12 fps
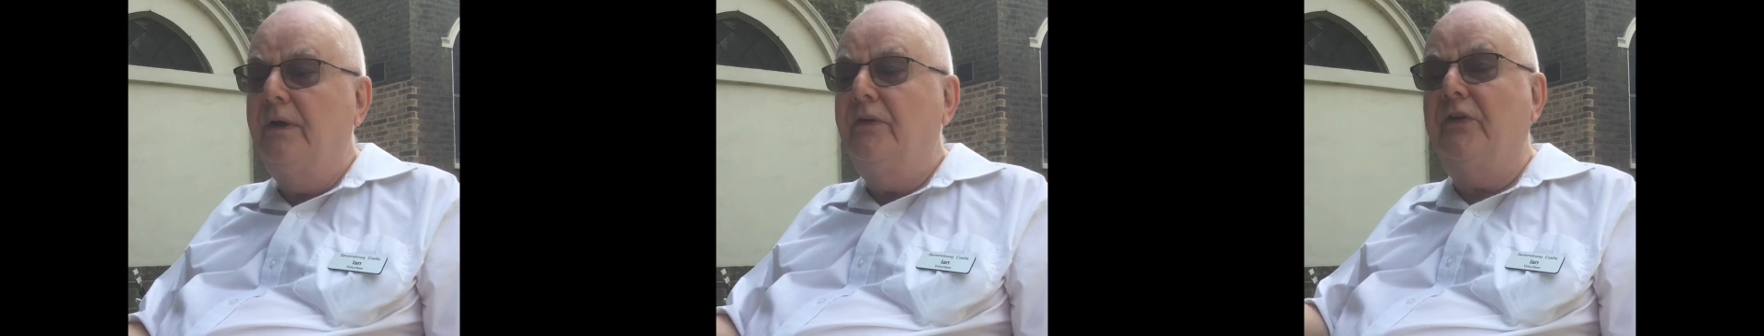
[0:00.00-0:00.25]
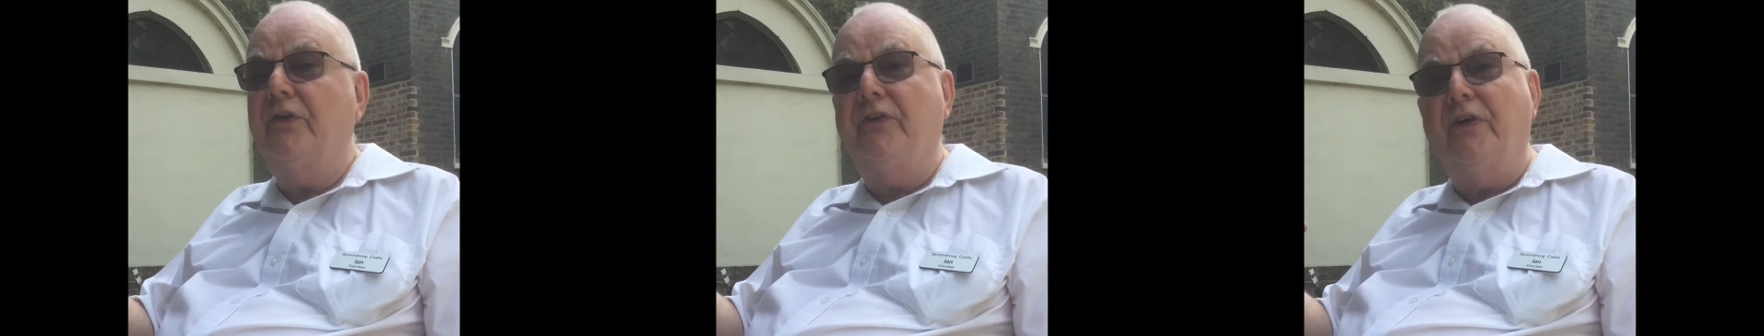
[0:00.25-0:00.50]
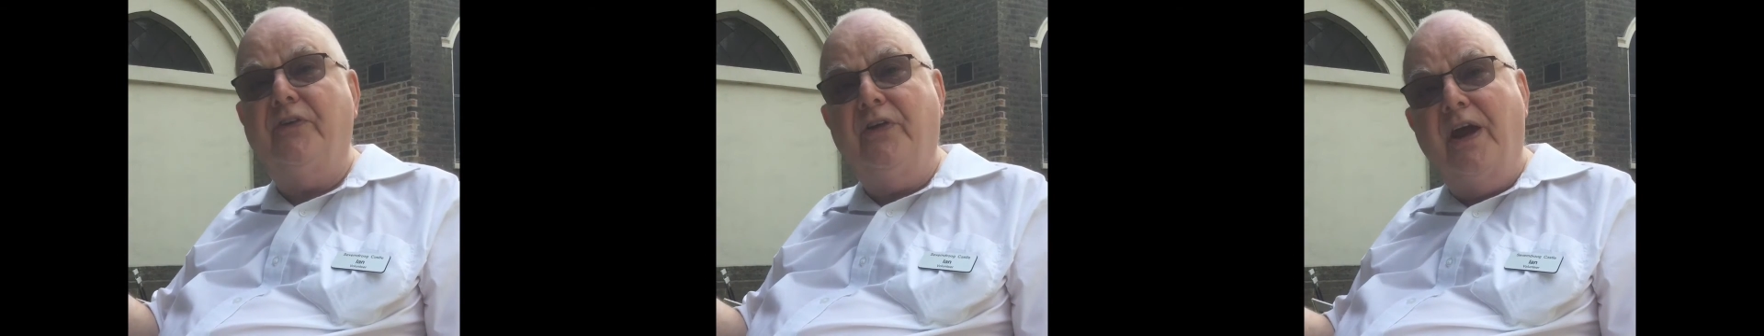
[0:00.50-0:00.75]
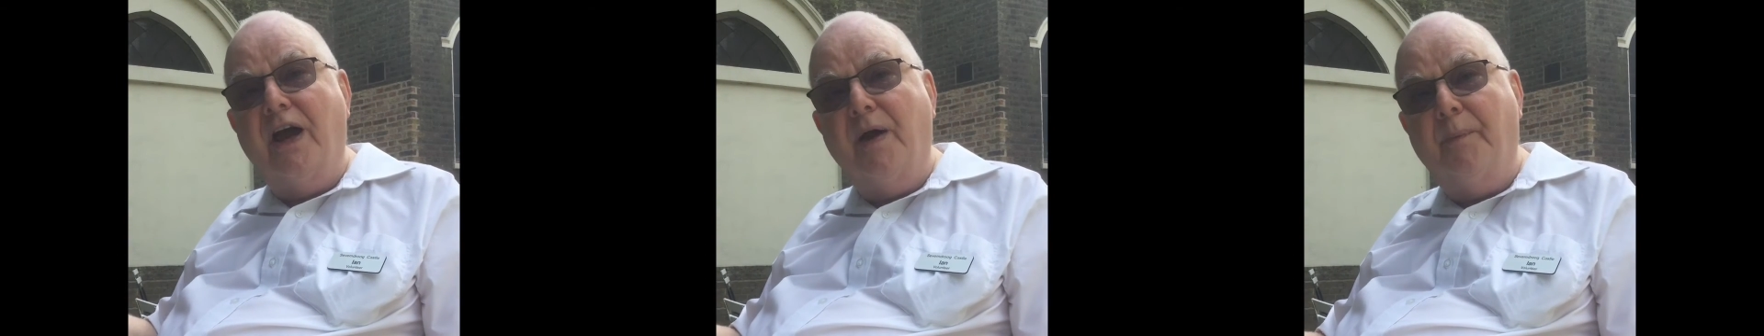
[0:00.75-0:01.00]
to
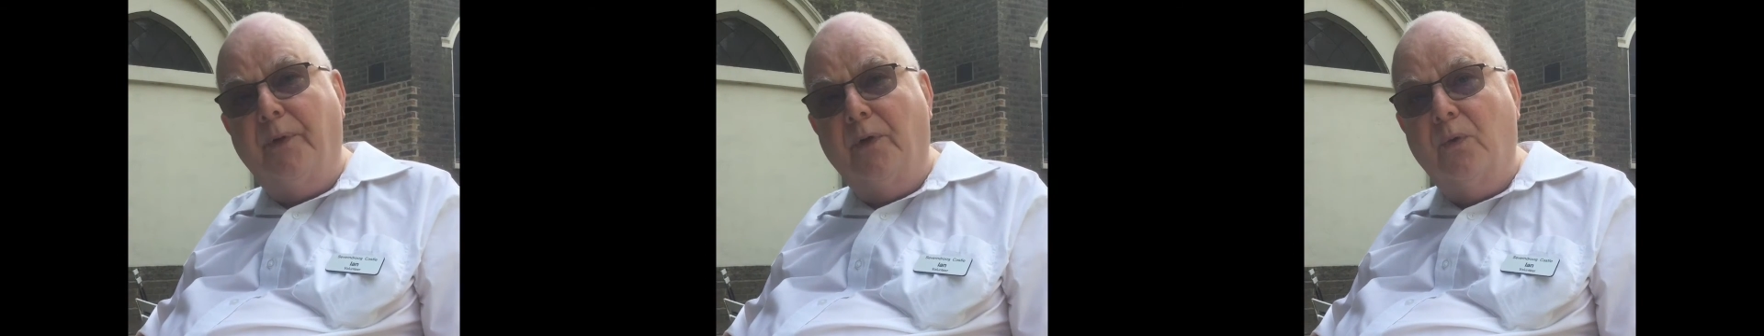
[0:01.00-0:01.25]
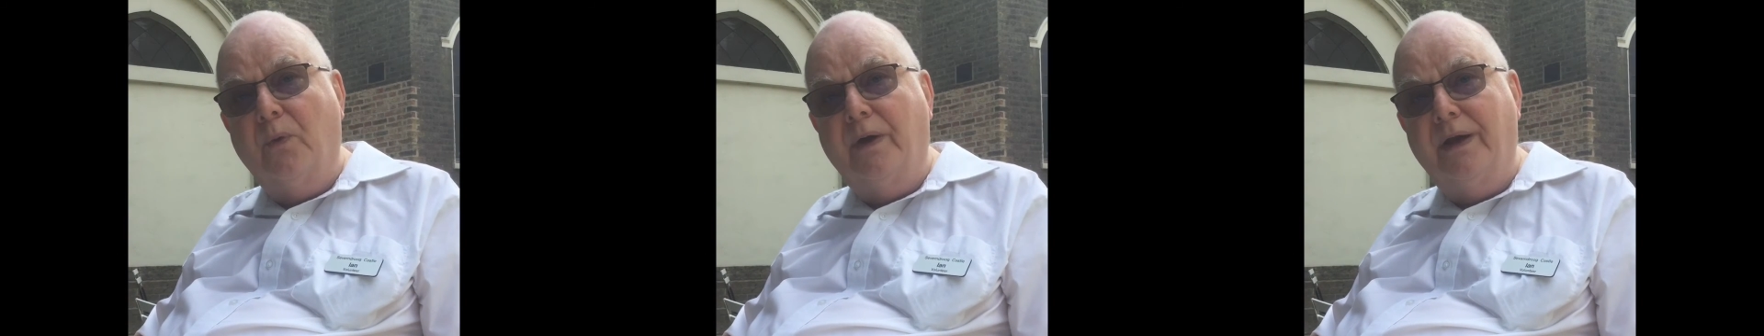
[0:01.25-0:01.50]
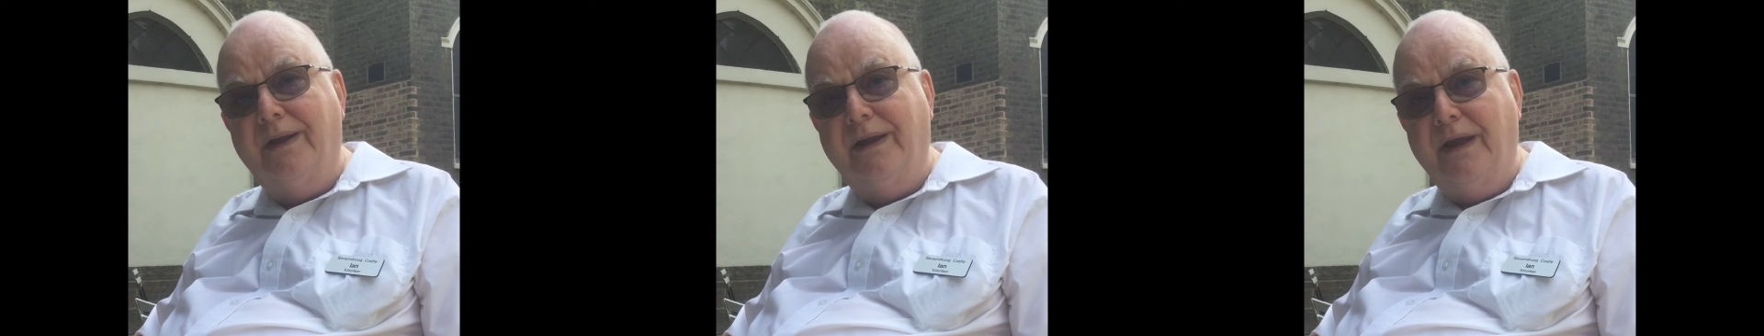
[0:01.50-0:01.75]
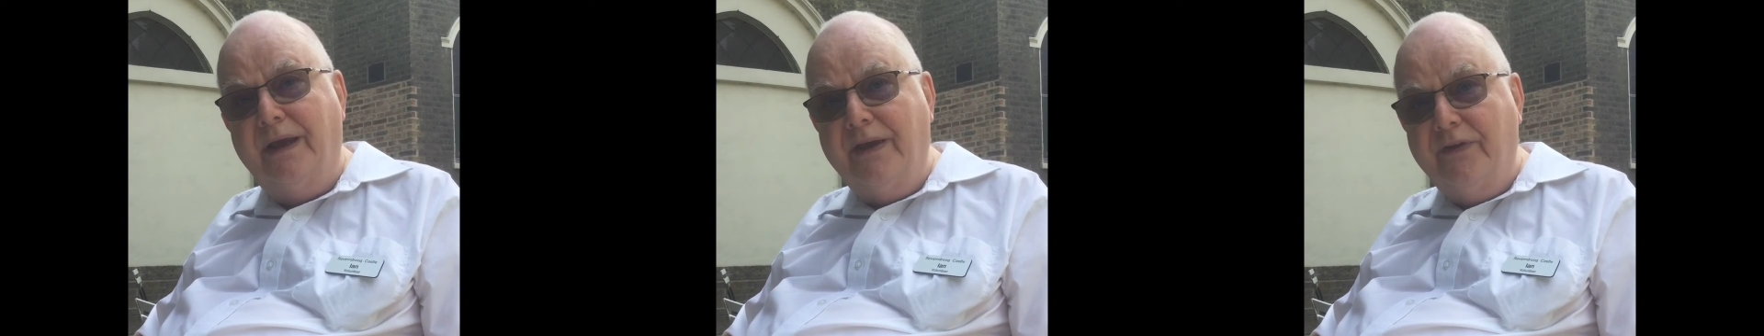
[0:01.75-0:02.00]
City Airport in
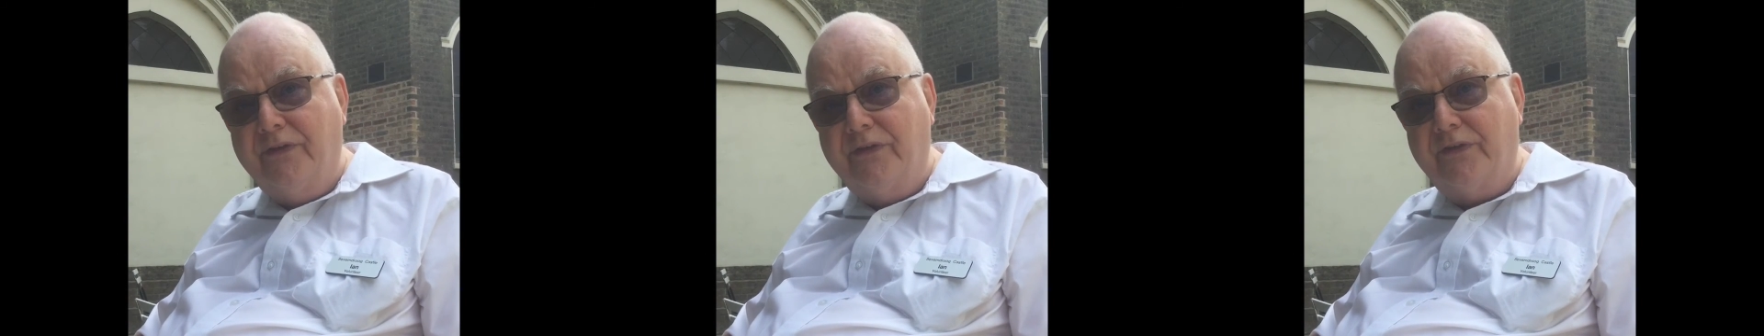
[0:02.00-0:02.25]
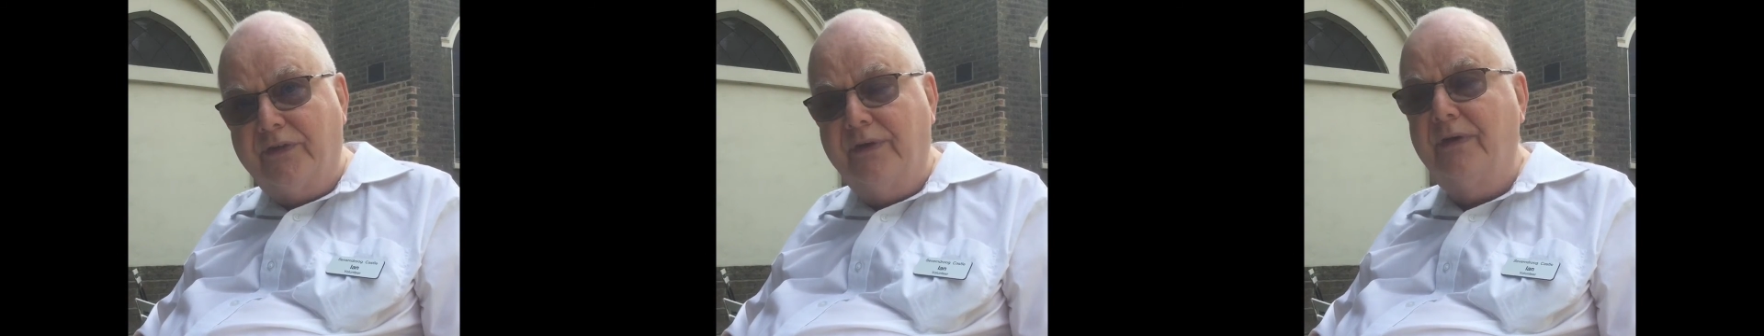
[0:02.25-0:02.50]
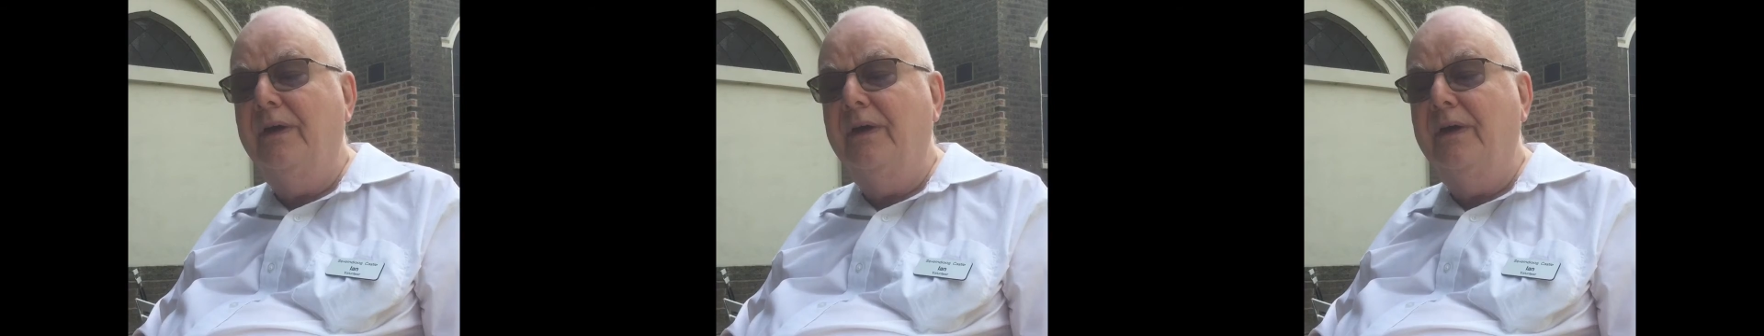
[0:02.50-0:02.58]
the east